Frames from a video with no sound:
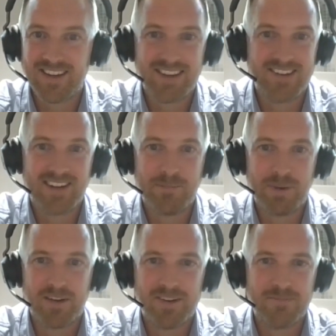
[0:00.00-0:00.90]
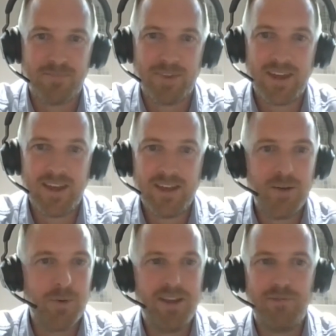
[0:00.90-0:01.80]
the same, because
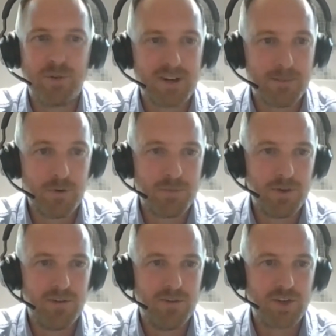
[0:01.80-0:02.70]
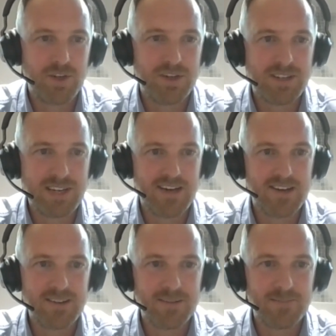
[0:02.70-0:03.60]
the way, for example, computer vision
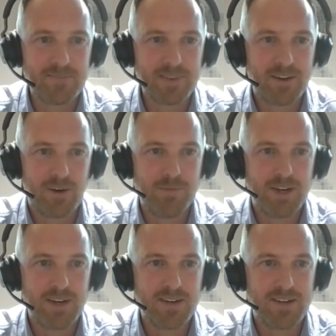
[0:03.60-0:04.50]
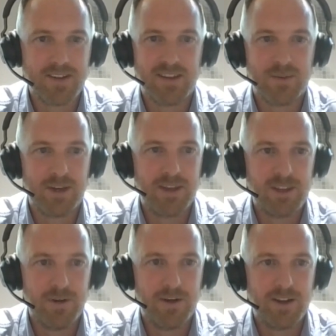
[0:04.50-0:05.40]
detects objects isn't the way
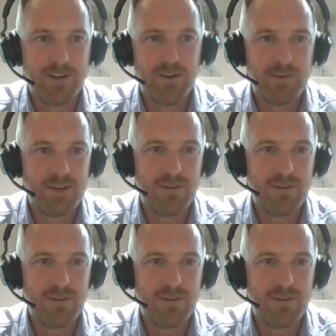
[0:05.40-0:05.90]
that you and I do it.